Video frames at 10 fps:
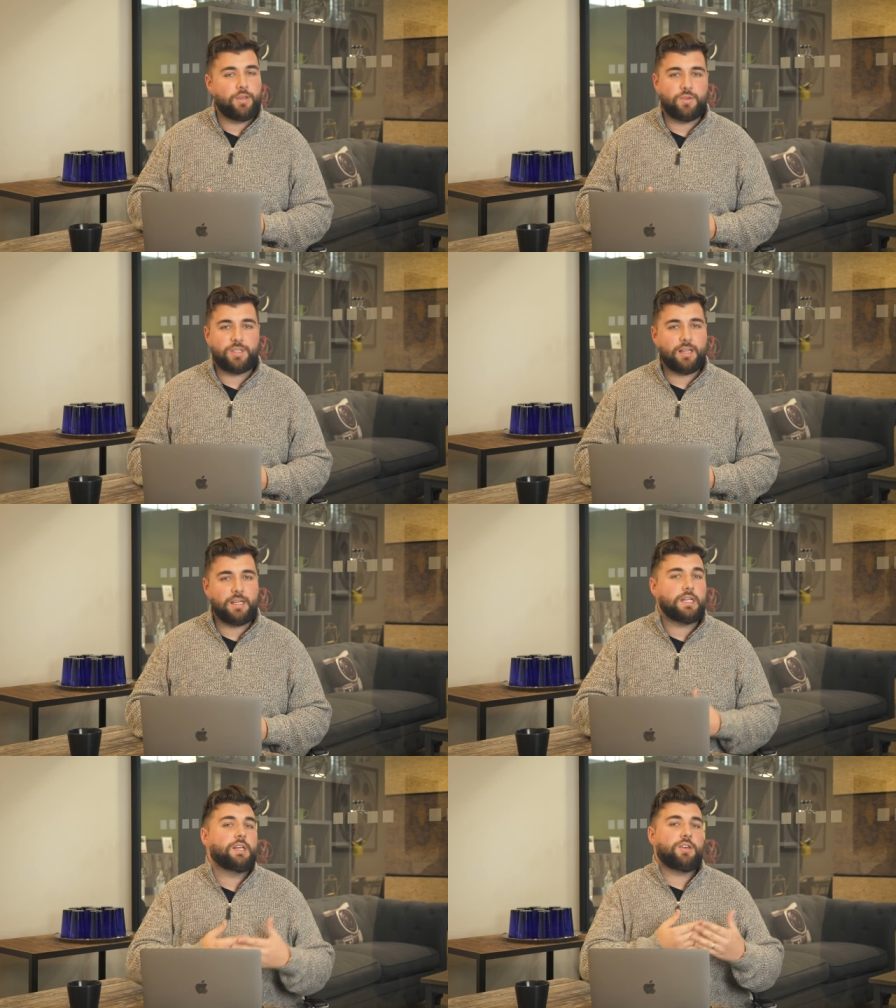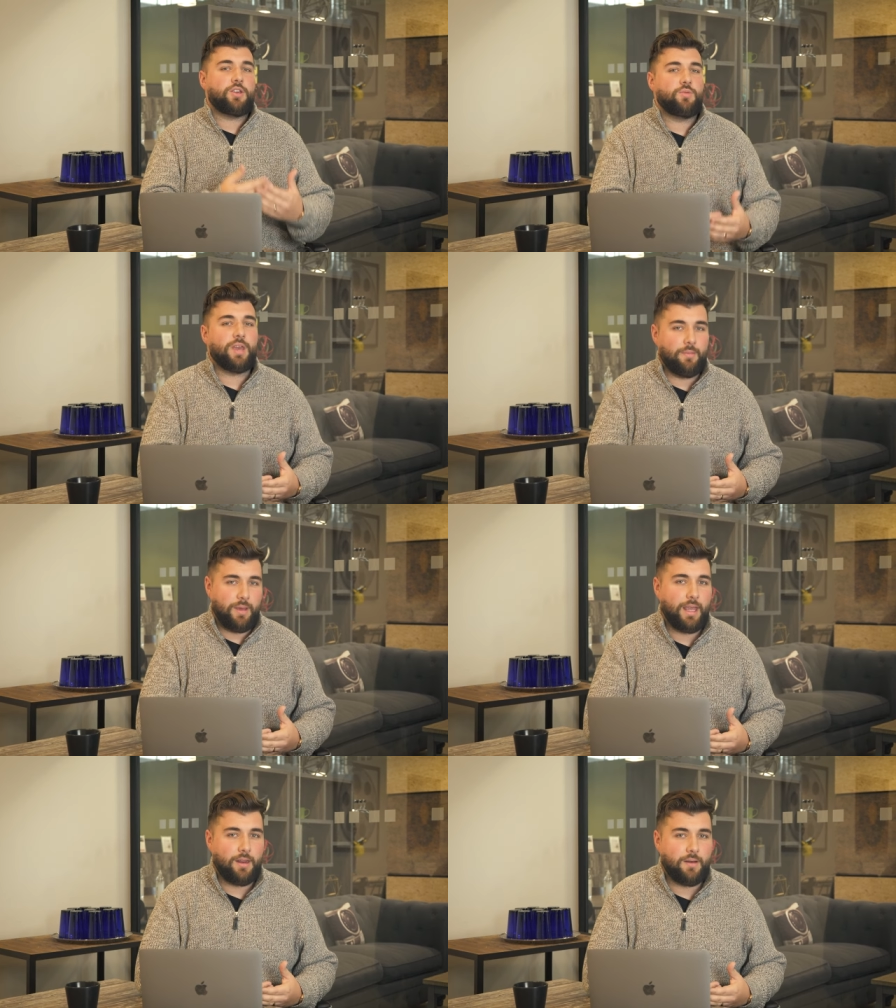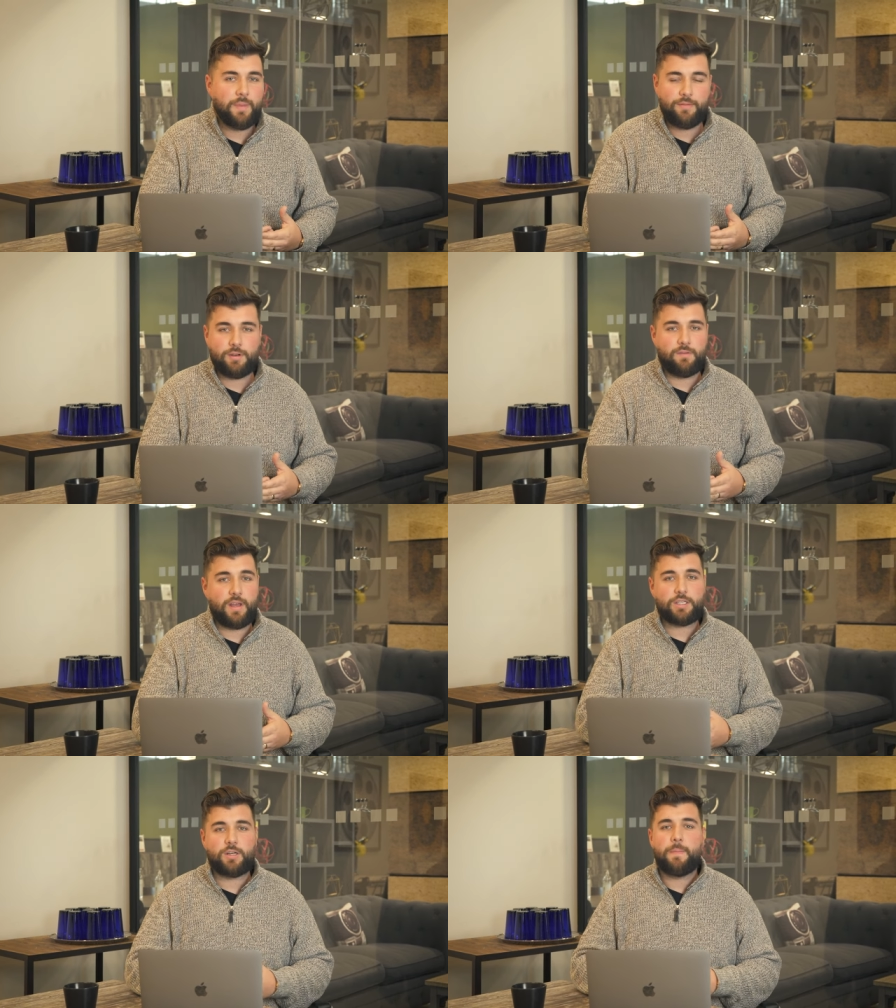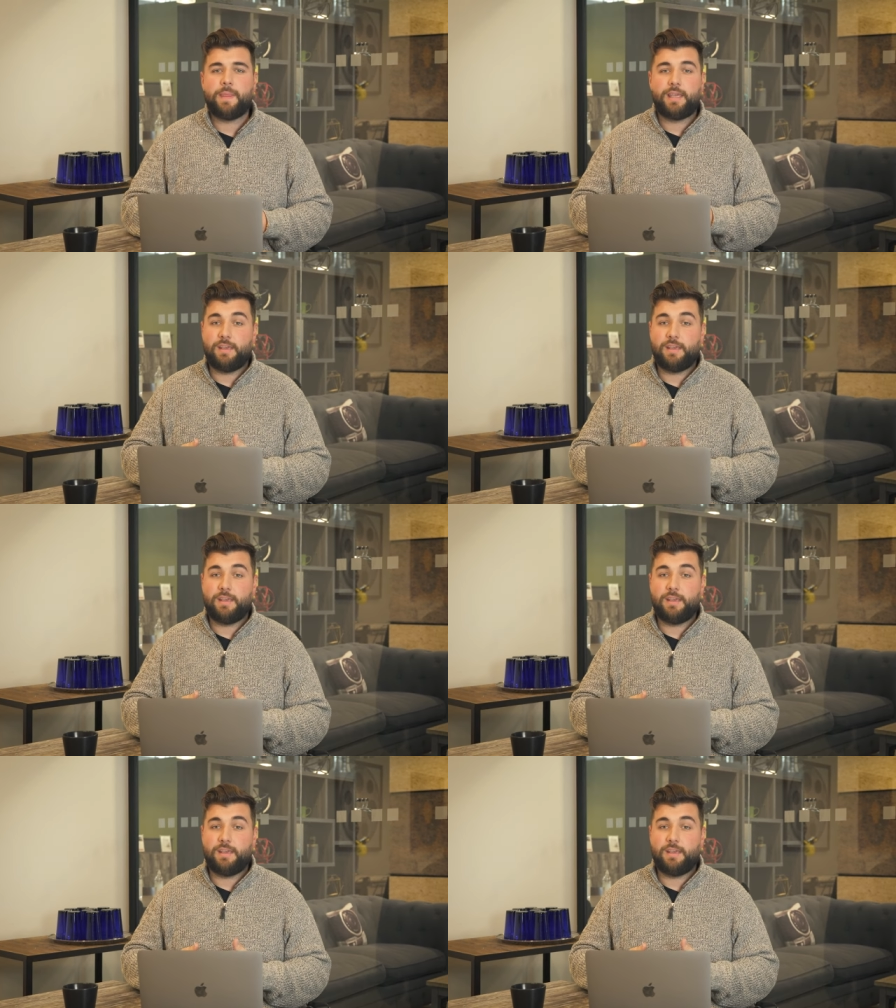you sell it, you get paid. If you're an investor,